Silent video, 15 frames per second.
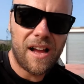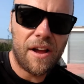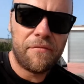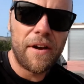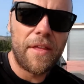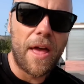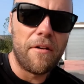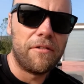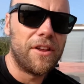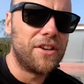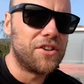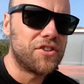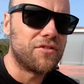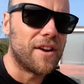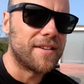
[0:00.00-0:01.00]
I found that really
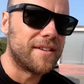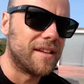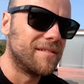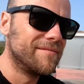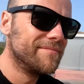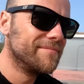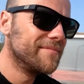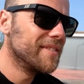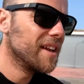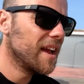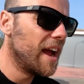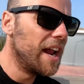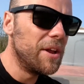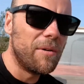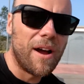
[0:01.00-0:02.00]
distressing.
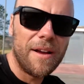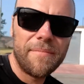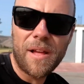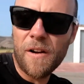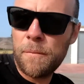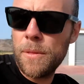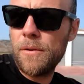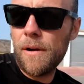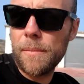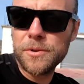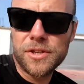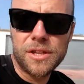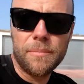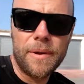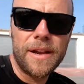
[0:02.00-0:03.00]
Anyway, I put the
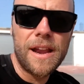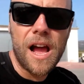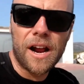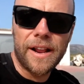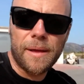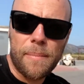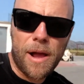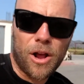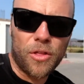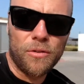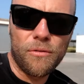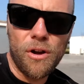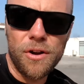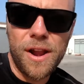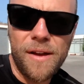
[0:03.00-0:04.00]
rubbish in the bin, now I'm going to get back on the
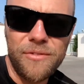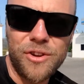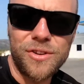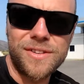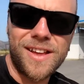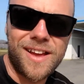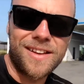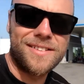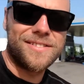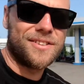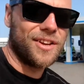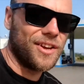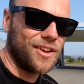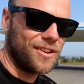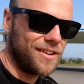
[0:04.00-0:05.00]
road and have a good day.
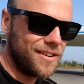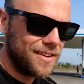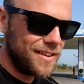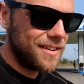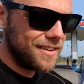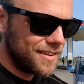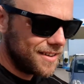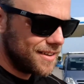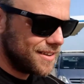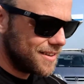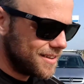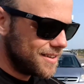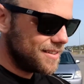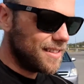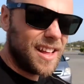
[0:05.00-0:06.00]
So,
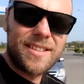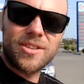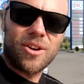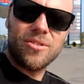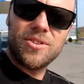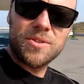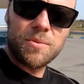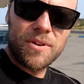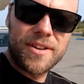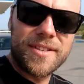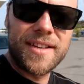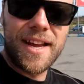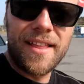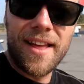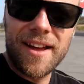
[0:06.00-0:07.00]
that's all, just wanted to
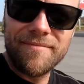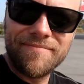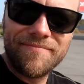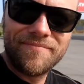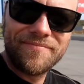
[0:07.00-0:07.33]
say that.